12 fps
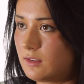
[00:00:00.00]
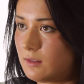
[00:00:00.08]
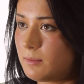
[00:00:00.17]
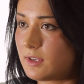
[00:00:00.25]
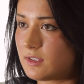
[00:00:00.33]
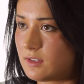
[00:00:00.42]

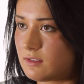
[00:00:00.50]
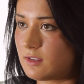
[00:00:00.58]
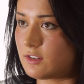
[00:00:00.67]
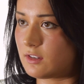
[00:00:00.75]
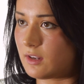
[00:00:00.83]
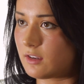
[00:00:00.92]
the best
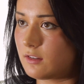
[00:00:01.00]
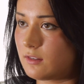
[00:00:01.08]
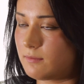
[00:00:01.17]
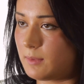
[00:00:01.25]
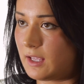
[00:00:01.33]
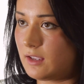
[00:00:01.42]
decision I could
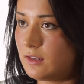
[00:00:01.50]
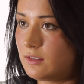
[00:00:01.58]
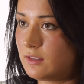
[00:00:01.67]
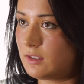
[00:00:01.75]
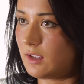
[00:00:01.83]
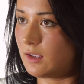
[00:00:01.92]
have made.
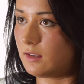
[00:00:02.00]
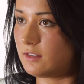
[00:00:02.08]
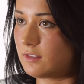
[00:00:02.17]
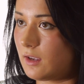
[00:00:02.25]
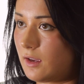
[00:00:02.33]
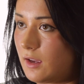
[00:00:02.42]

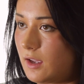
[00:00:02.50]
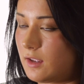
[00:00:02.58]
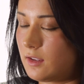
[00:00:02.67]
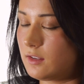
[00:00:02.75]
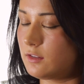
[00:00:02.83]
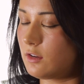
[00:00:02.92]
And
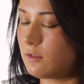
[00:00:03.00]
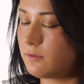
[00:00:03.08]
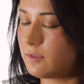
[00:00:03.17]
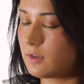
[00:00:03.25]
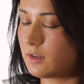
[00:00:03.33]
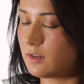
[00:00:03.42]
I know
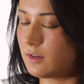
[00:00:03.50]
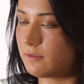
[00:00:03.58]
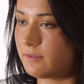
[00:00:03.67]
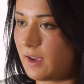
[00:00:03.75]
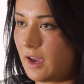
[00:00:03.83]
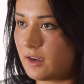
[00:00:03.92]
for
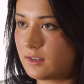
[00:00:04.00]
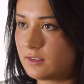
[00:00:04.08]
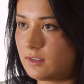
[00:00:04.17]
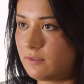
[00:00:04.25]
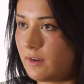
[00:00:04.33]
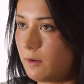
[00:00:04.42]
a
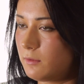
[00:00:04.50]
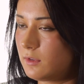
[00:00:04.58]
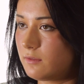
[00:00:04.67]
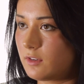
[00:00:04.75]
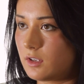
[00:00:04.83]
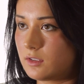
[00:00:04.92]
fact if I
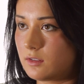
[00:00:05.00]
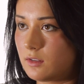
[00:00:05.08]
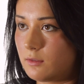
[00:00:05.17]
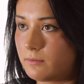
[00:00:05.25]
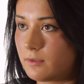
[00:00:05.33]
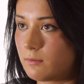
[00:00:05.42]
wouldn't have gone to
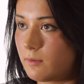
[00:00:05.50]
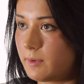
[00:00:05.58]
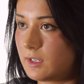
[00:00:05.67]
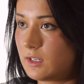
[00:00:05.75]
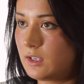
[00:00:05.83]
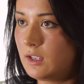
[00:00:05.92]
Hope for
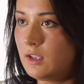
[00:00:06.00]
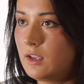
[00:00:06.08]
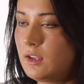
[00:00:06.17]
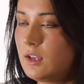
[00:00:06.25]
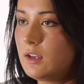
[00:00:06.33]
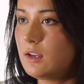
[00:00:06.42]

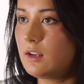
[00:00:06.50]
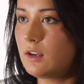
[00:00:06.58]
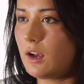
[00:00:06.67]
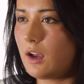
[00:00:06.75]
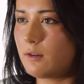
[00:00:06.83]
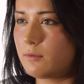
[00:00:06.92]

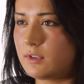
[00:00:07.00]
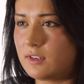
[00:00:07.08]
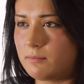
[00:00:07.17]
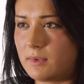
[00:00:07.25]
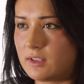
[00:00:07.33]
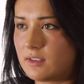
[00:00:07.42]
Women, I
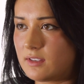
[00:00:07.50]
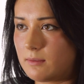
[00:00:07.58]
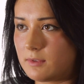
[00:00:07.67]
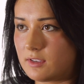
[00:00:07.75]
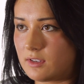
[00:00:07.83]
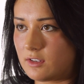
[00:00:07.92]
wouldn't have made the
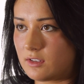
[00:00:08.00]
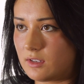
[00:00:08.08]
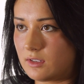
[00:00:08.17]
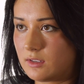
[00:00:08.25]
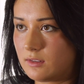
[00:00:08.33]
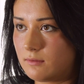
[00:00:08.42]
same
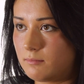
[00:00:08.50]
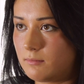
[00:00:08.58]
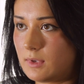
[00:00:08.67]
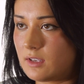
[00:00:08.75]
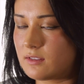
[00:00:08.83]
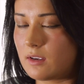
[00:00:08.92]
decision
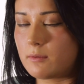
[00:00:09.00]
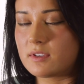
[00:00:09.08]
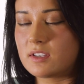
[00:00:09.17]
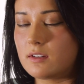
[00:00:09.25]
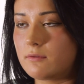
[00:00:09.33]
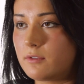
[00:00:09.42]
because I
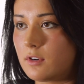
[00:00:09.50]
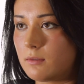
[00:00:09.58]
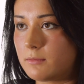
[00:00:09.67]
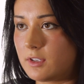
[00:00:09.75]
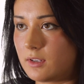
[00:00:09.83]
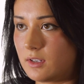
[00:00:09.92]
wasn't
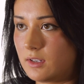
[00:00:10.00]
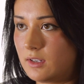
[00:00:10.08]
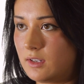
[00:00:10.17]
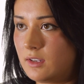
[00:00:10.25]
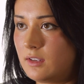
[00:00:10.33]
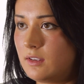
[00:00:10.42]
informed on
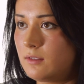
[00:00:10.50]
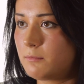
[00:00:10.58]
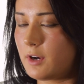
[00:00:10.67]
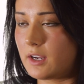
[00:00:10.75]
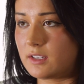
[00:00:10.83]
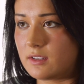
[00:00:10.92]

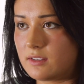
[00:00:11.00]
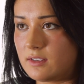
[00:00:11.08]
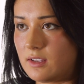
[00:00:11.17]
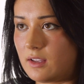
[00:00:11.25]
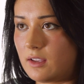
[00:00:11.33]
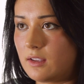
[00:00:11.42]

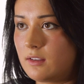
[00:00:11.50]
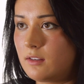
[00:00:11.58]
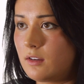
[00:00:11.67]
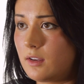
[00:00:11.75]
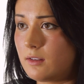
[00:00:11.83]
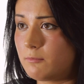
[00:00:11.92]
pregnancy
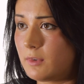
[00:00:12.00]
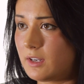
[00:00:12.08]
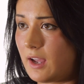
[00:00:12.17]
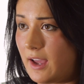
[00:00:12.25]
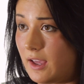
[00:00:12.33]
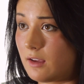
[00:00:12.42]
and
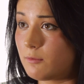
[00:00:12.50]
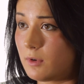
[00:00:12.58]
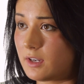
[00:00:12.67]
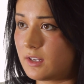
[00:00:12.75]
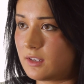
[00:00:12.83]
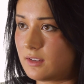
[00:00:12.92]
what I
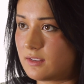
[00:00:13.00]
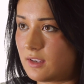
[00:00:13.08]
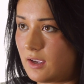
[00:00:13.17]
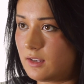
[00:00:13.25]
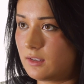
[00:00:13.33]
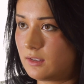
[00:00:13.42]
wanted
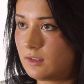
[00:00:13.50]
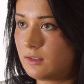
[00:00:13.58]
inside.